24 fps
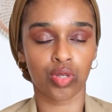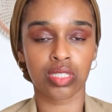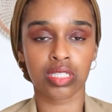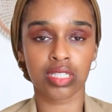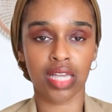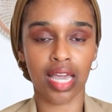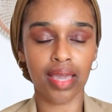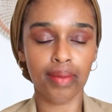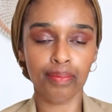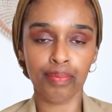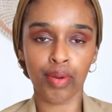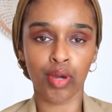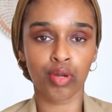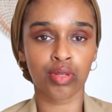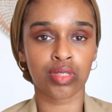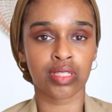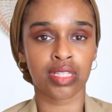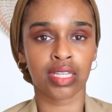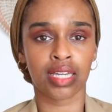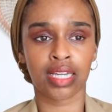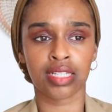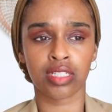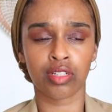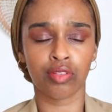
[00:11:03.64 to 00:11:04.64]

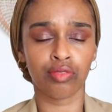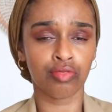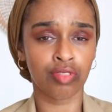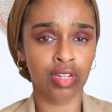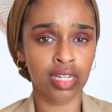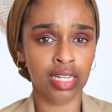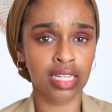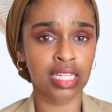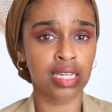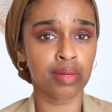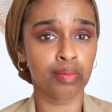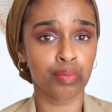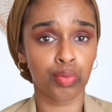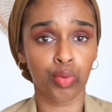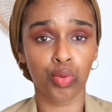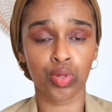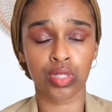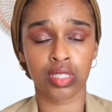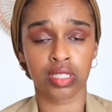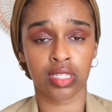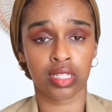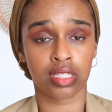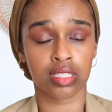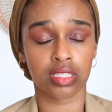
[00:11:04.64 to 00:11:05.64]
signposting is a really
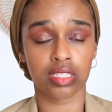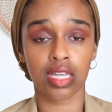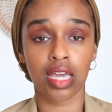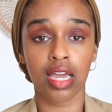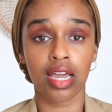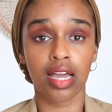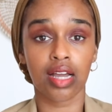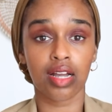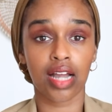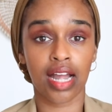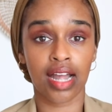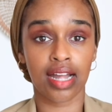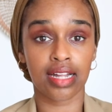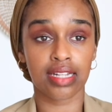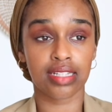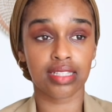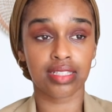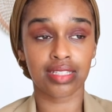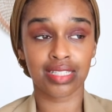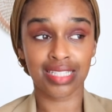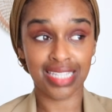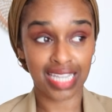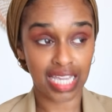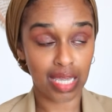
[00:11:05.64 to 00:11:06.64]
important
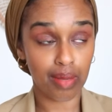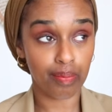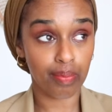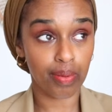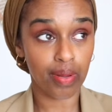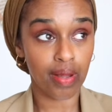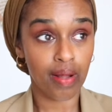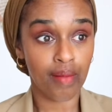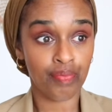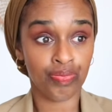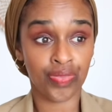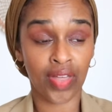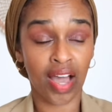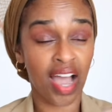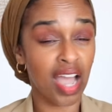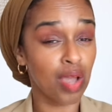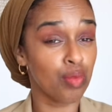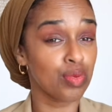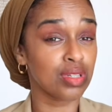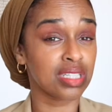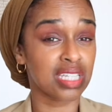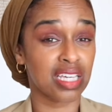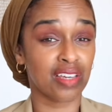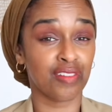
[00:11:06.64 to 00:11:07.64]
tip that I
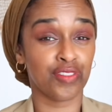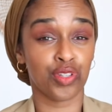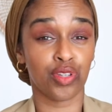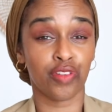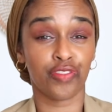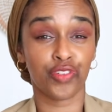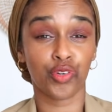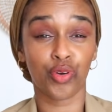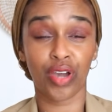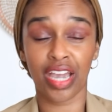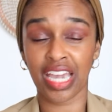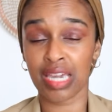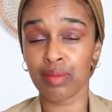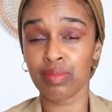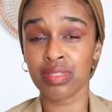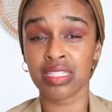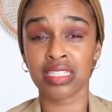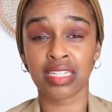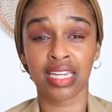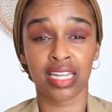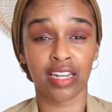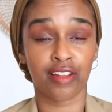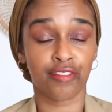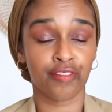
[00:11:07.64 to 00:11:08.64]
would give you if you're aiming to
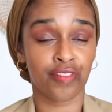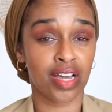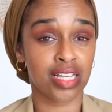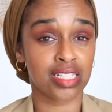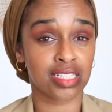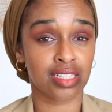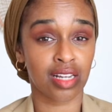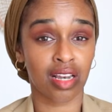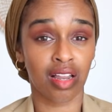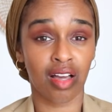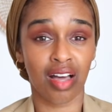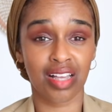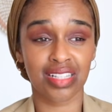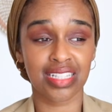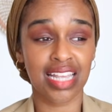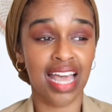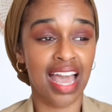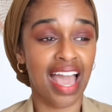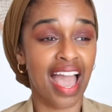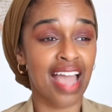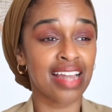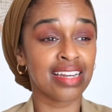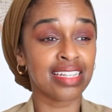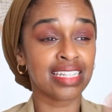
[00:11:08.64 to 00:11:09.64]
get a first class.
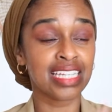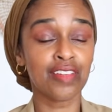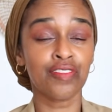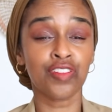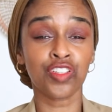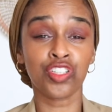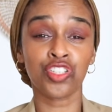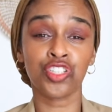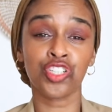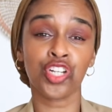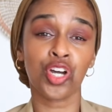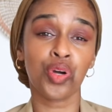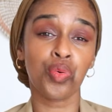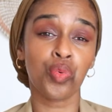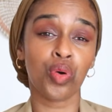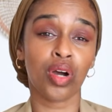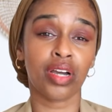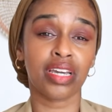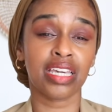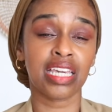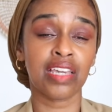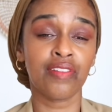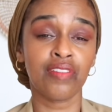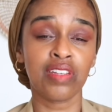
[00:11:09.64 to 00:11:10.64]
And even, you know what,
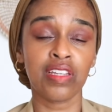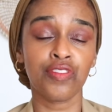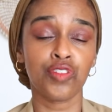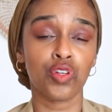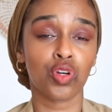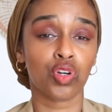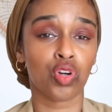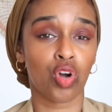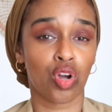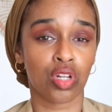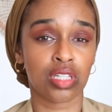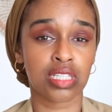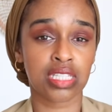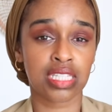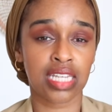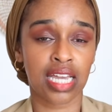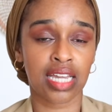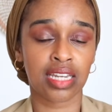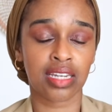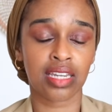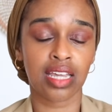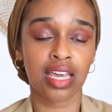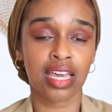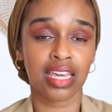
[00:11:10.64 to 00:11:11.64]
even if your
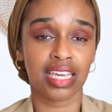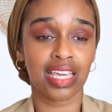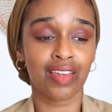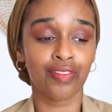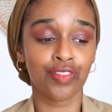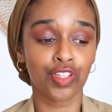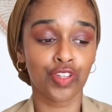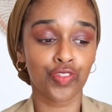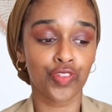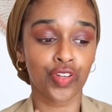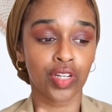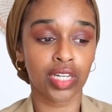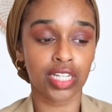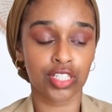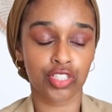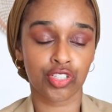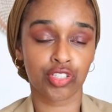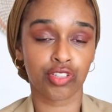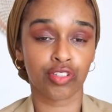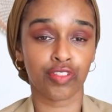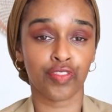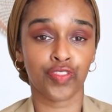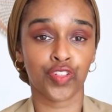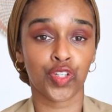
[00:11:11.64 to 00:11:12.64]
content, even if your
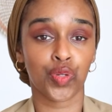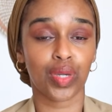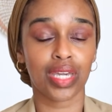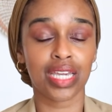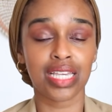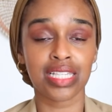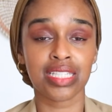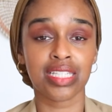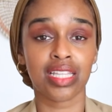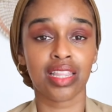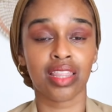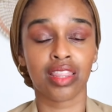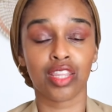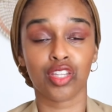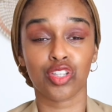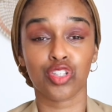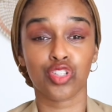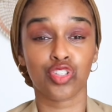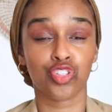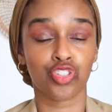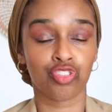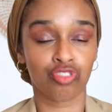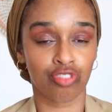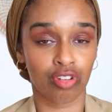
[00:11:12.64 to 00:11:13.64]
literature review isn't the
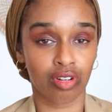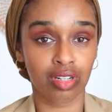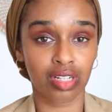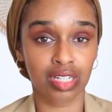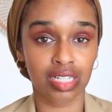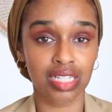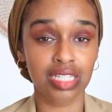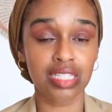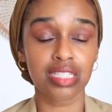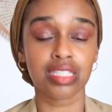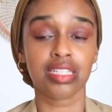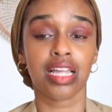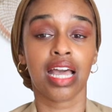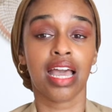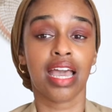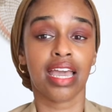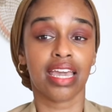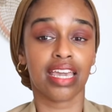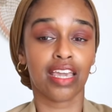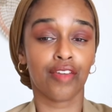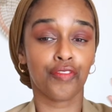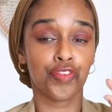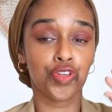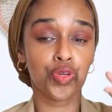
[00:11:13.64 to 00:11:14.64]
strongest,
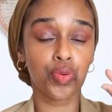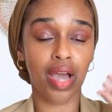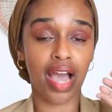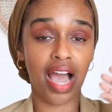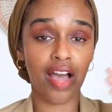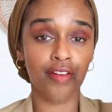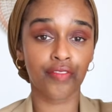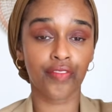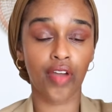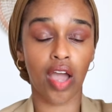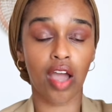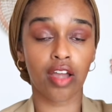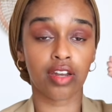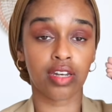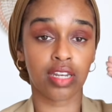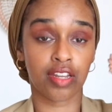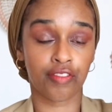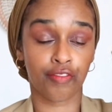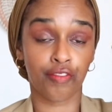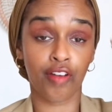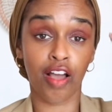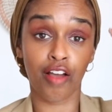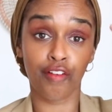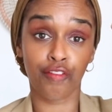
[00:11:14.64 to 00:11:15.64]
if you have
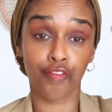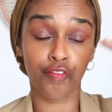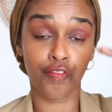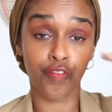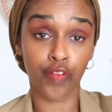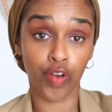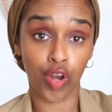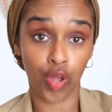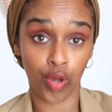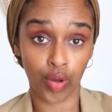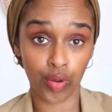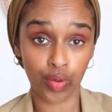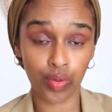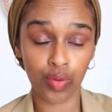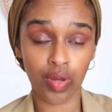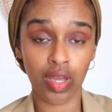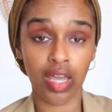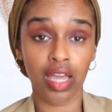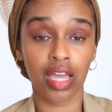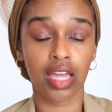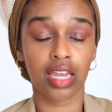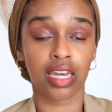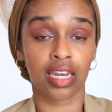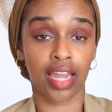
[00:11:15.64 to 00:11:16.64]
a flow
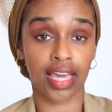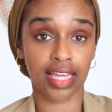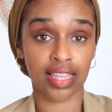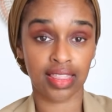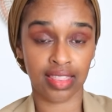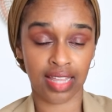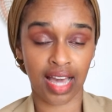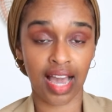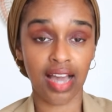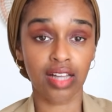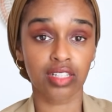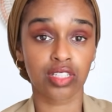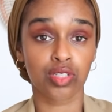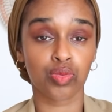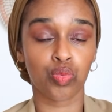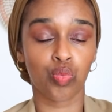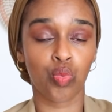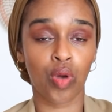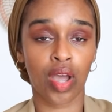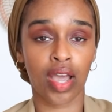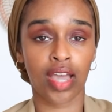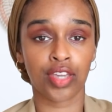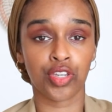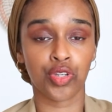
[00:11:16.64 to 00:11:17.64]
like that
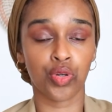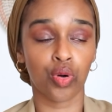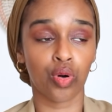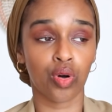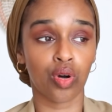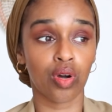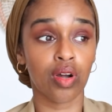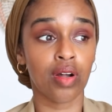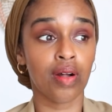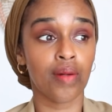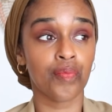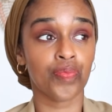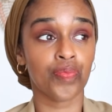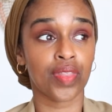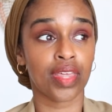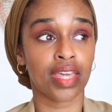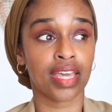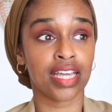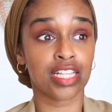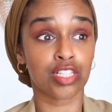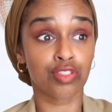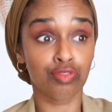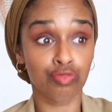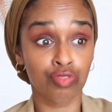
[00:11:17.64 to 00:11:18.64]
where you're,
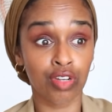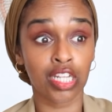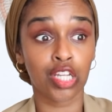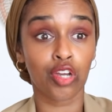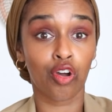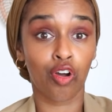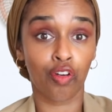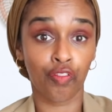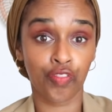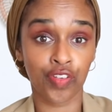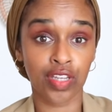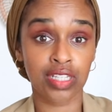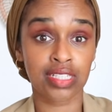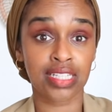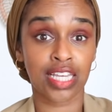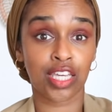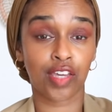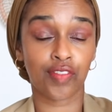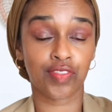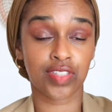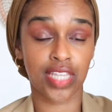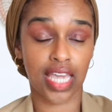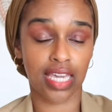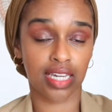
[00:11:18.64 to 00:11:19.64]
it's really obvious that
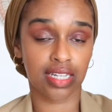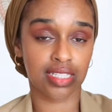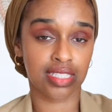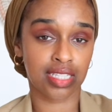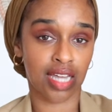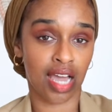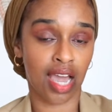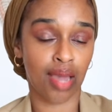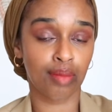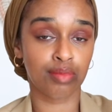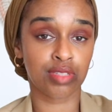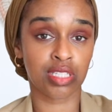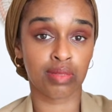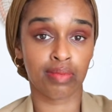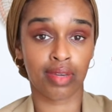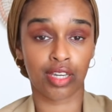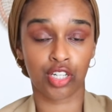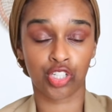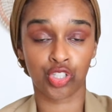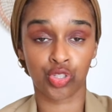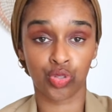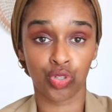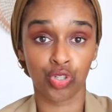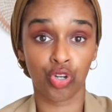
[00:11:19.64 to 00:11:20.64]
you've taken time to make
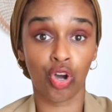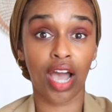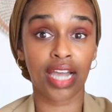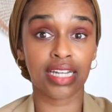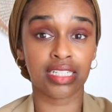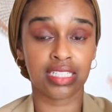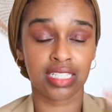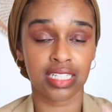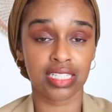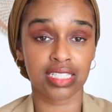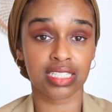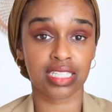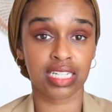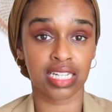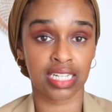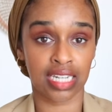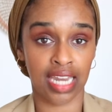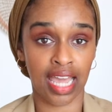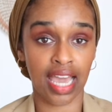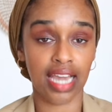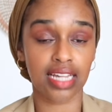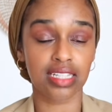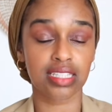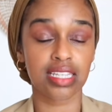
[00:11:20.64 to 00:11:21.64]
sure your ideas
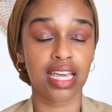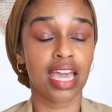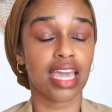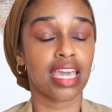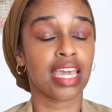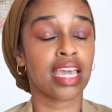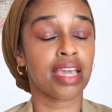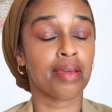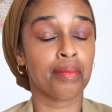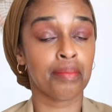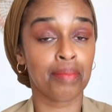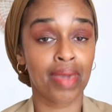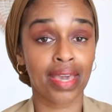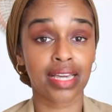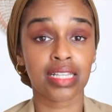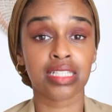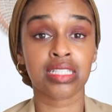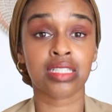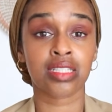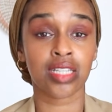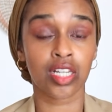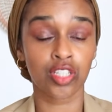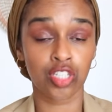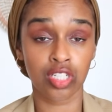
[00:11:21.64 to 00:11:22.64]
connect, it makes
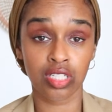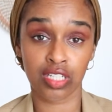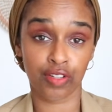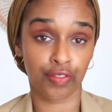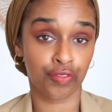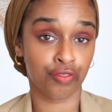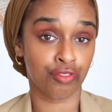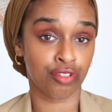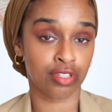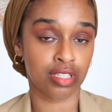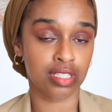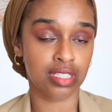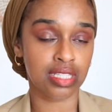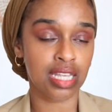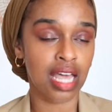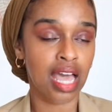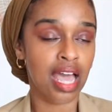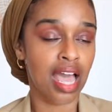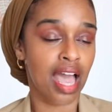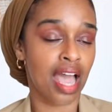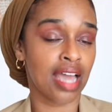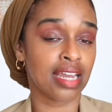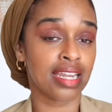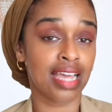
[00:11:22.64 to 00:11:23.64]
such a difference.
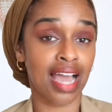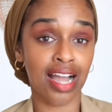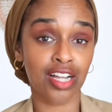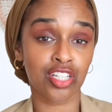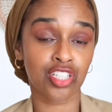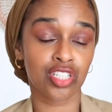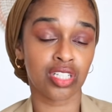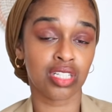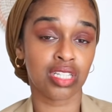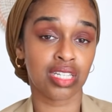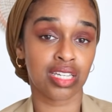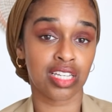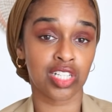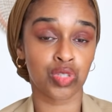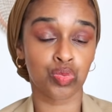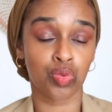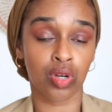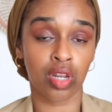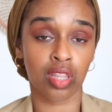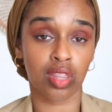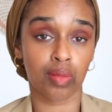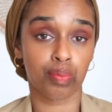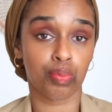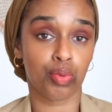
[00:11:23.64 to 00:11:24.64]
And it actually is one
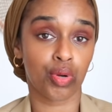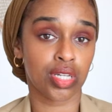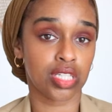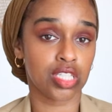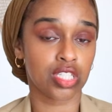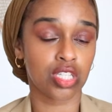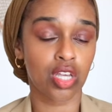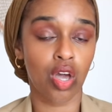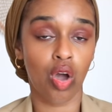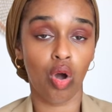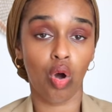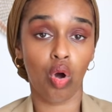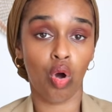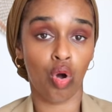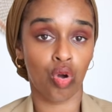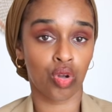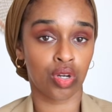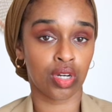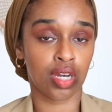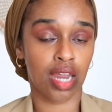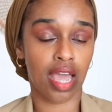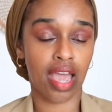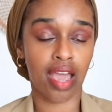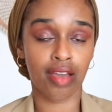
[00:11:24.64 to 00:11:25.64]
of the points
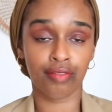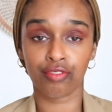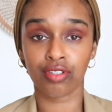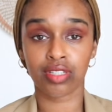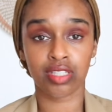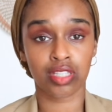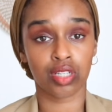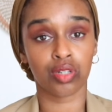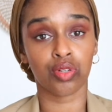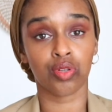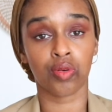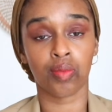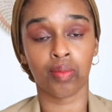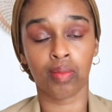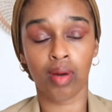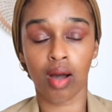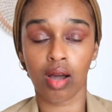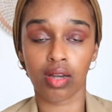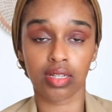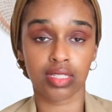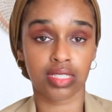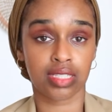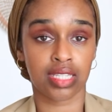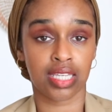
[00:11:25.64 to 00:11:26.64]
on every single
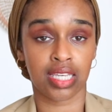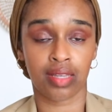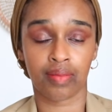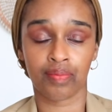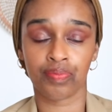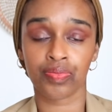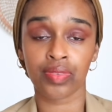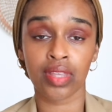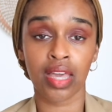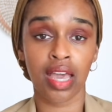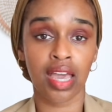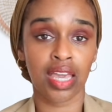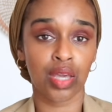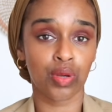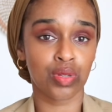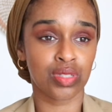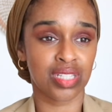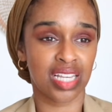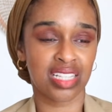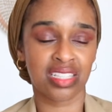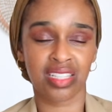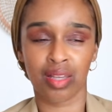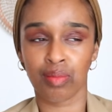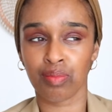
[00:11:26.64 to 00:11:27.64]
mark scheme. It'll
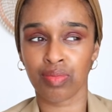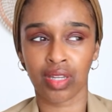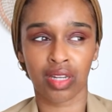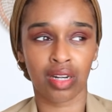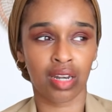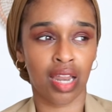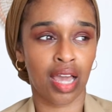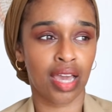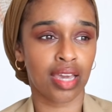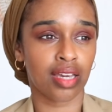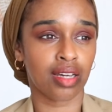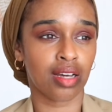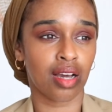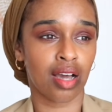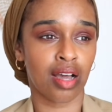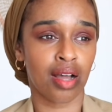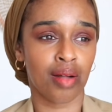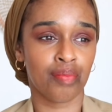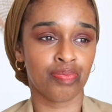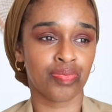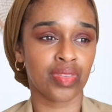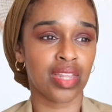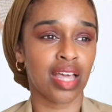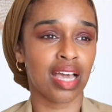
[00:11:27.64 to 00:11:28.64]
say something like
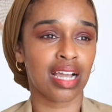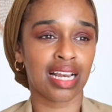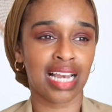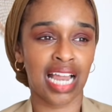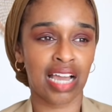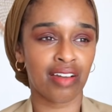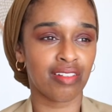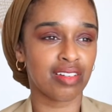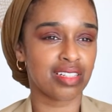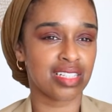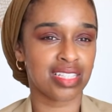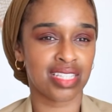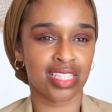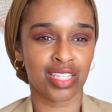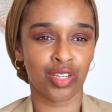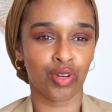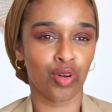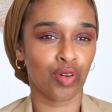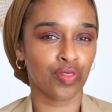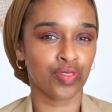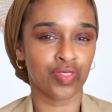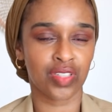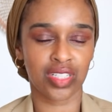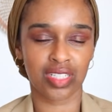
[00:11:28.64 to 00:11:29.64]
clarity
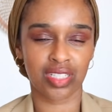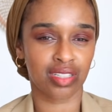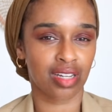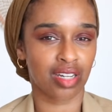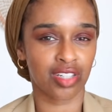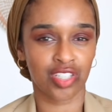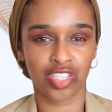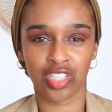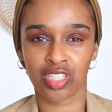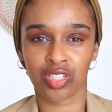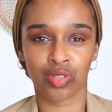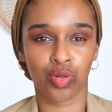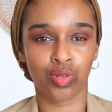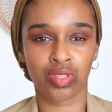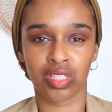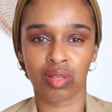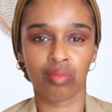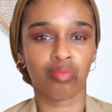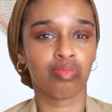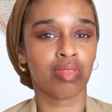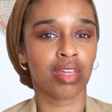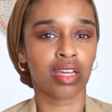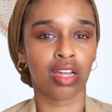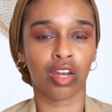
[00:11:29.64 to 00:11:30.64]
of discussion or
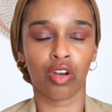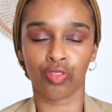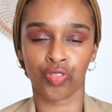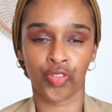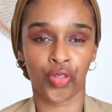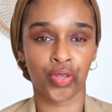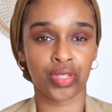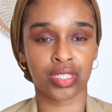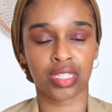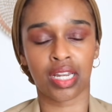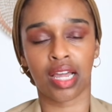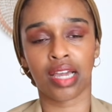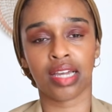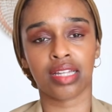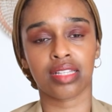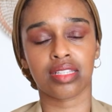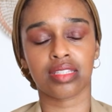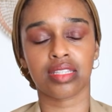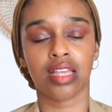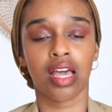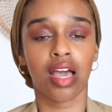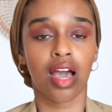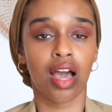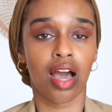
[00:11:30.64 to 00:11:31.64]
something along those lines,